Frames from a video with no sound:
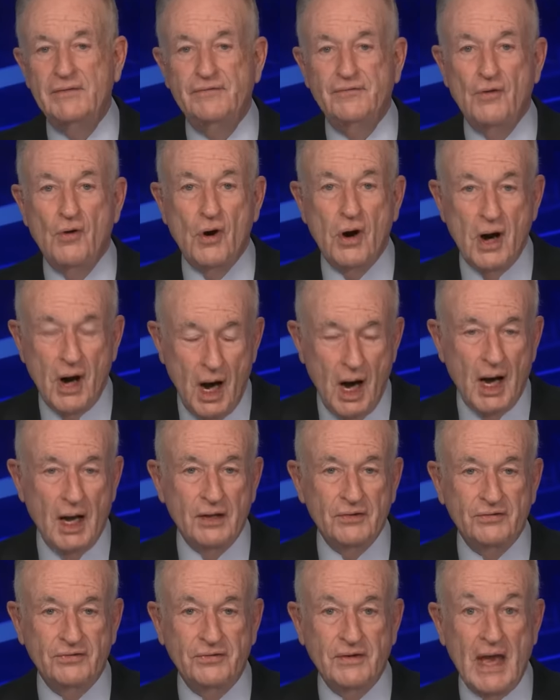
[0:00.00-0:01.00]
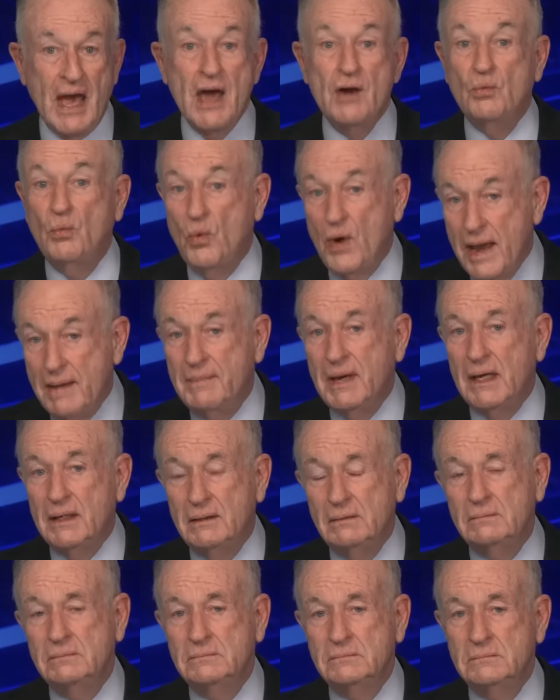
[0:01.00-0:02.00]
for us, and
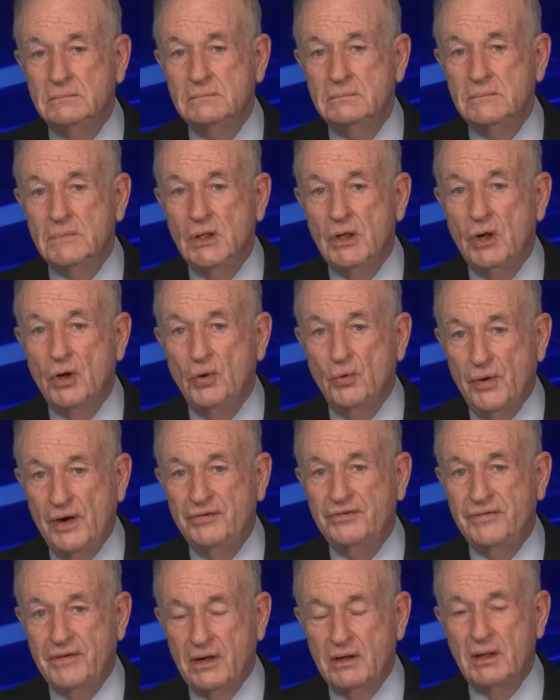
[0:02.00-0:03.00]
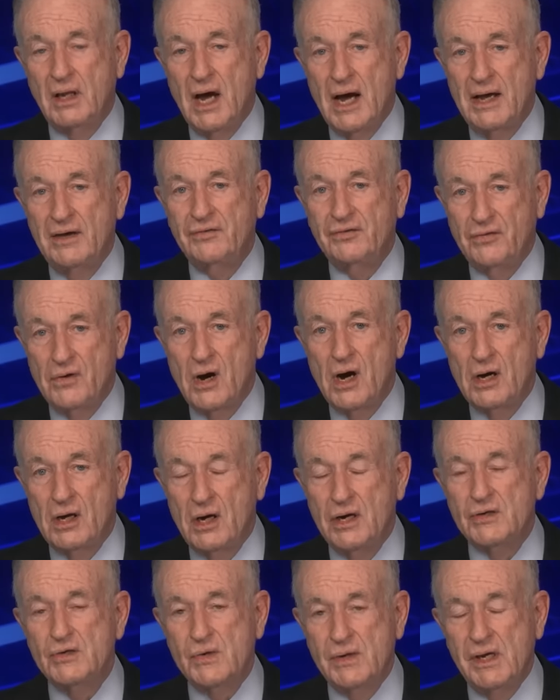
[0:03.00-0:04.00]
women who risked their lives for our
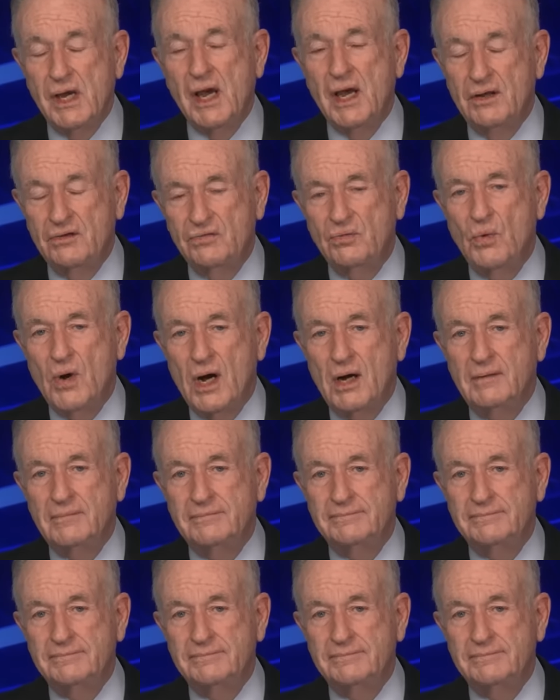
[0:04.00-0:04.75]
country as well.